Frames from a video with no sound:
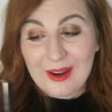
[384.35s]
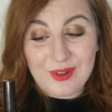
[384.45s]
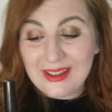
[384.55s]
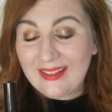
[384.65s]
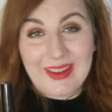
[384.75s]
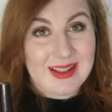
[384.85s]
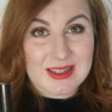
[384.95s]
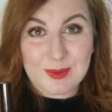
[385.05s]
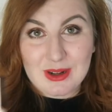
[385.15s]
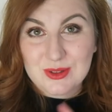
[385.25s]
I really like
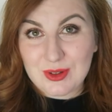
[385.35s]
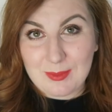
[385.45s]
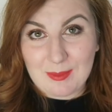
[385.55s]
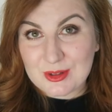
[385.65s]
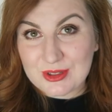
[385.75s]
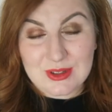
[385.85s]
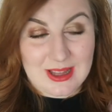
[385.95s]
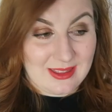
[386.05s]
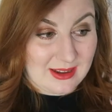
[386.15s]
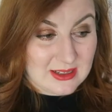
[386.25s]
this when I do remember to use
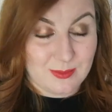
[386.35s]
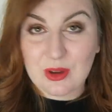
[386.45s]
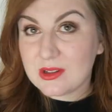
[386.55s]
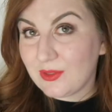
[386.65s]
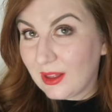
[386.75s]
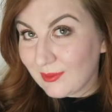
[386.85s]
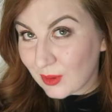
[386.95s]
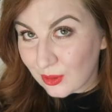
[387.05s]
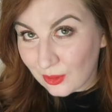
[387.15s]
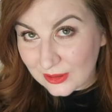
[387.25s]
it. I think it's beautiful. I've
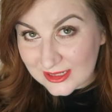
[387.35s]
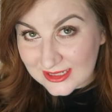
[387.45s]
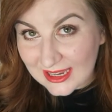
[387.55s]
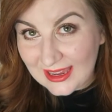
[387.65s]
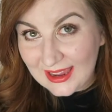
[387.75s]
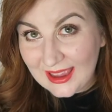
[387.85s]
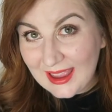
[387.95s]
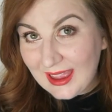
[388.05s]
got it on today.